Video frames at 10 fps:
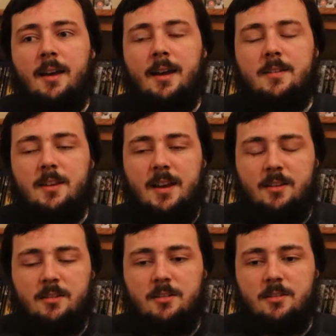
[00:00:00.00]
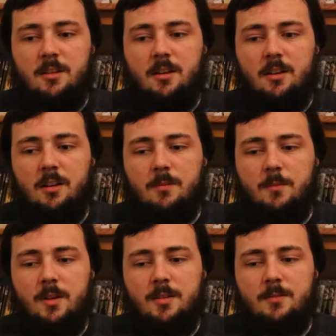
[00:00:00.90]
And yes,
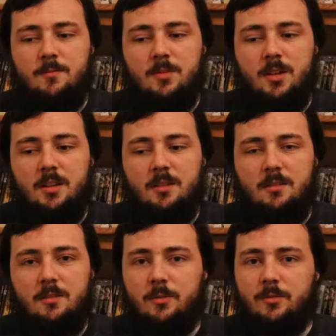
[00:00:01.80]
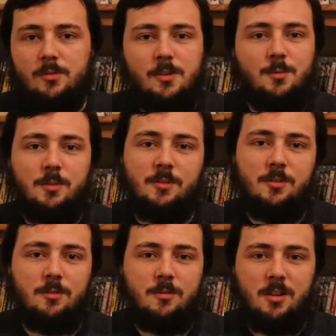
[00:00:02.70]
I didn't really look forward to this one at
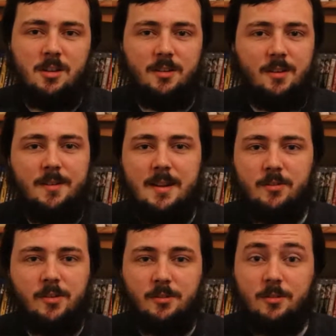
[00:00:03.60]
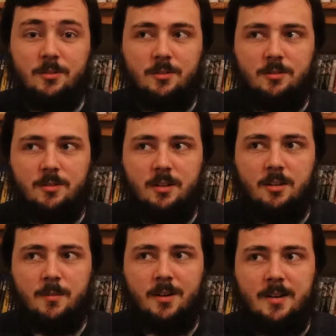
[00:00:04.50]
all. It never looked good at all.
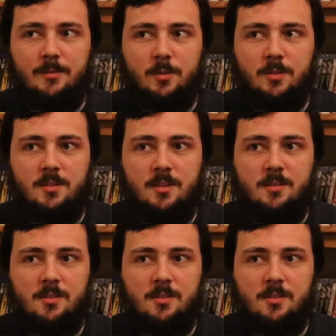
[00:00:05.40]
I never went to see it at the